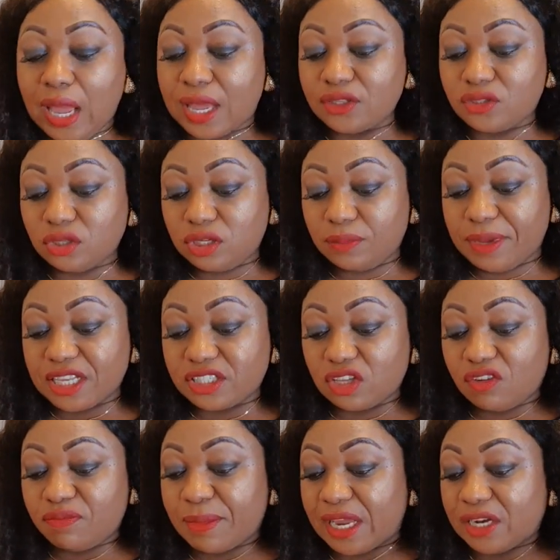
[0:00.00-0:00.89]
And to the
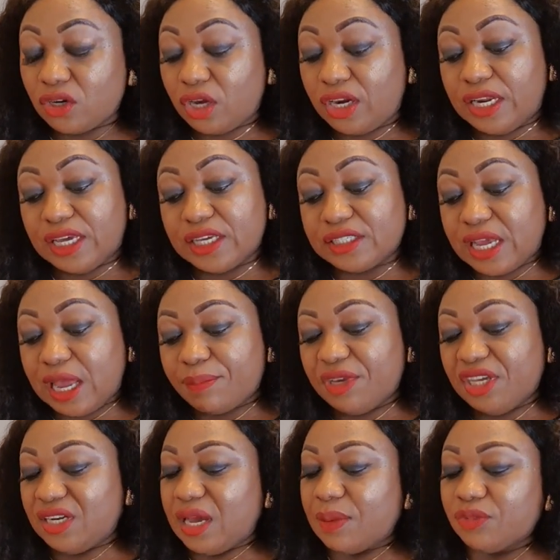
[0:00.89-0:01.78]
best of my knowledge, I
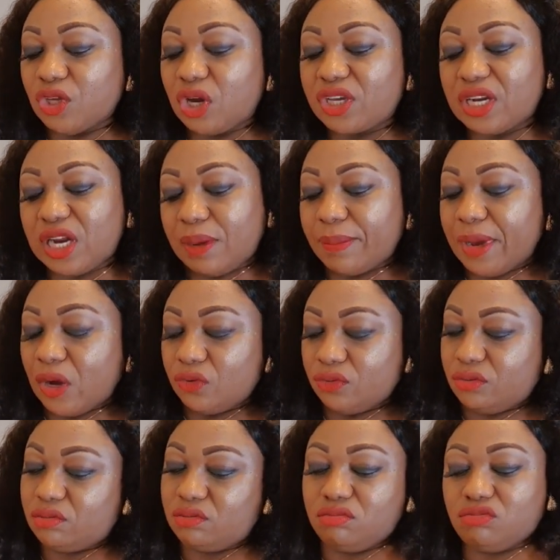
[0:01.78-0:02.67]
mean, I'm talking
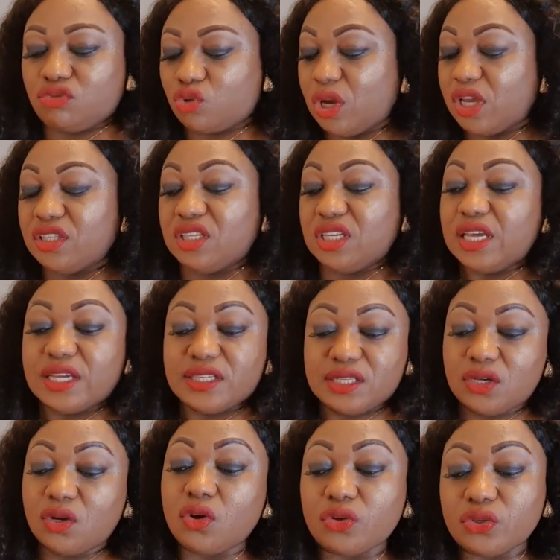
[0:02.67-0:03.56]
about 20
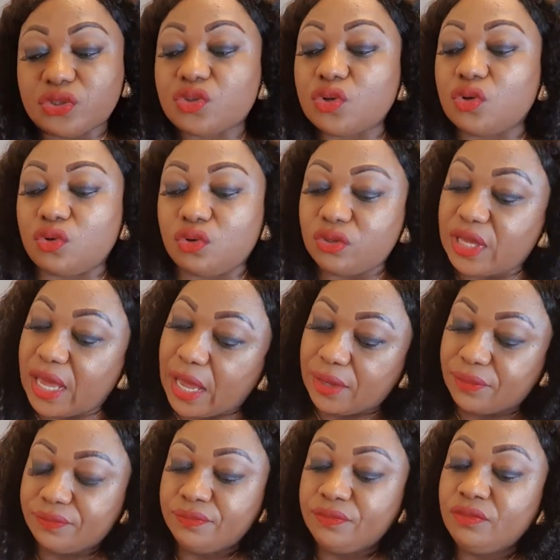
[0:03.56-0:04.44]
years ago, so yeah,